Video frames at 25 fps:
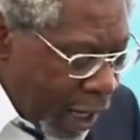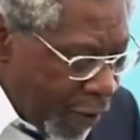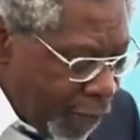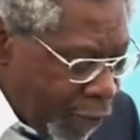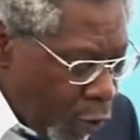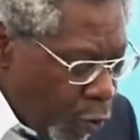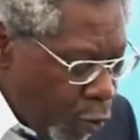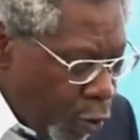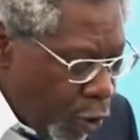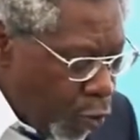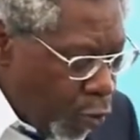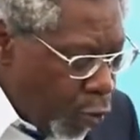And
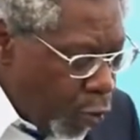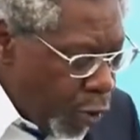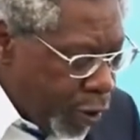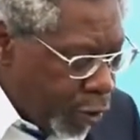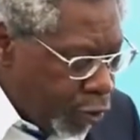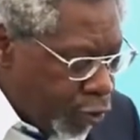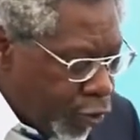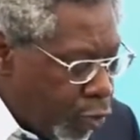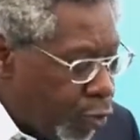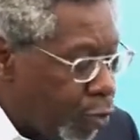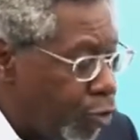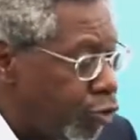everyone
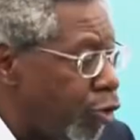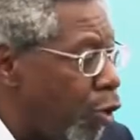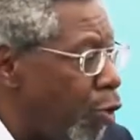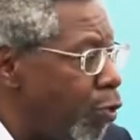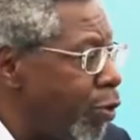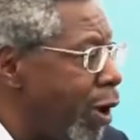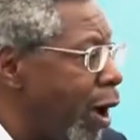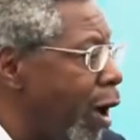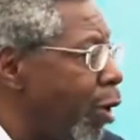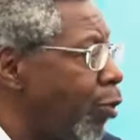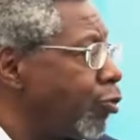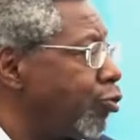went to his
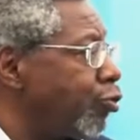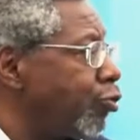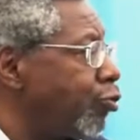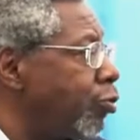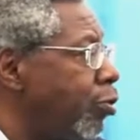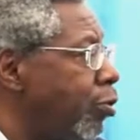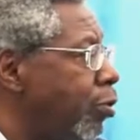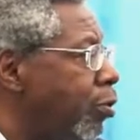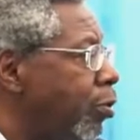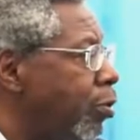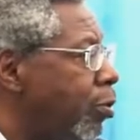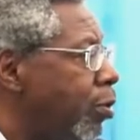own
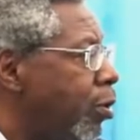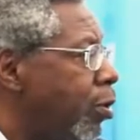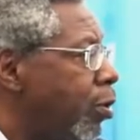house.